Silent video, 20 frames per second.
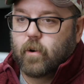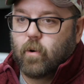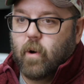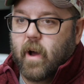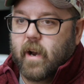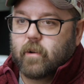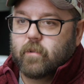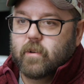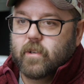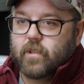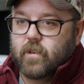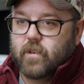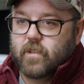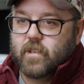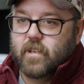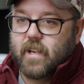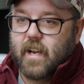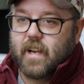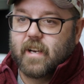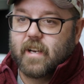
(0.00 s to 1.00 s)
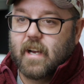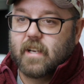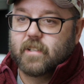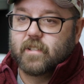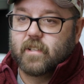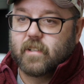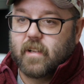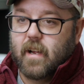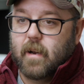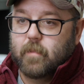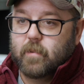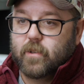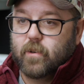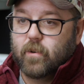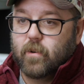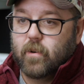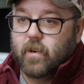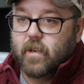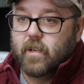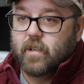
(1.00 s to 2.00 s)
Aquatic Research and Diagnostic
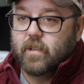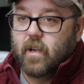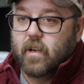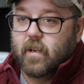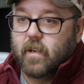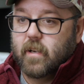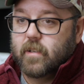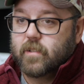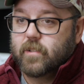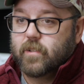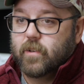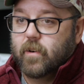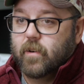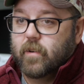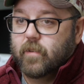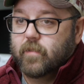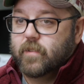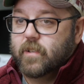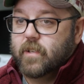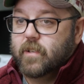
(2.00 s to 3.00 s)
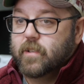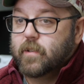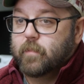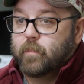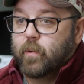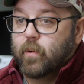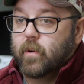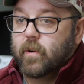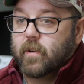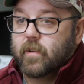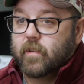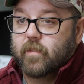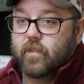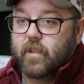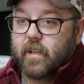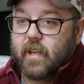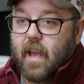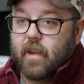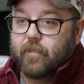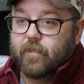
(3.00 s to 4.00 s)
Laboratory serves in support
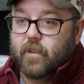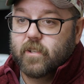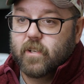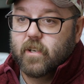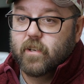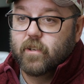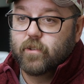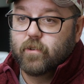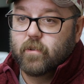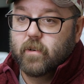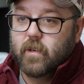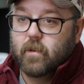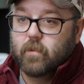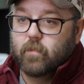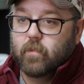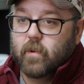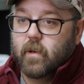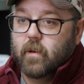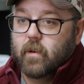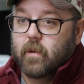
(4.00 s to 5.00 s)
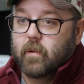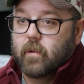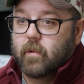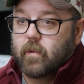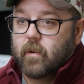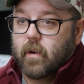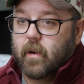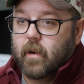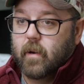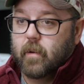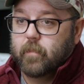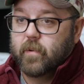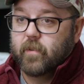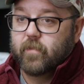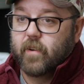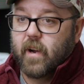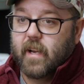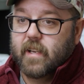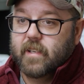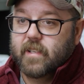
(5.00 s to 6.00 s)
of the catfish industry. We
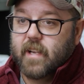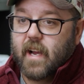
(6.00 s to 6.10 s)
provide